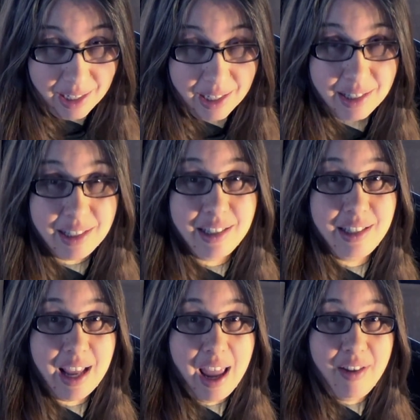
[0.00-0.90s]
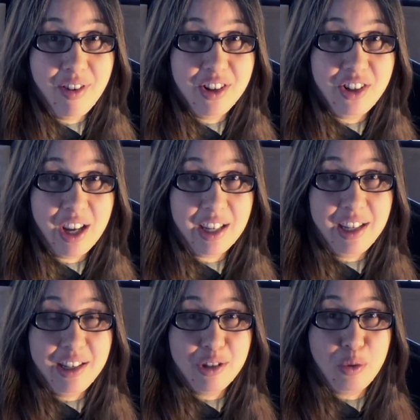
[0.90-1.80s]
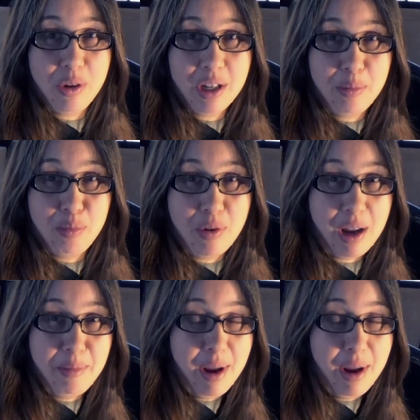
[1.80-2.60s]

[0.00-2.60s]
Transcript: It's Dave and Shecky's quick bread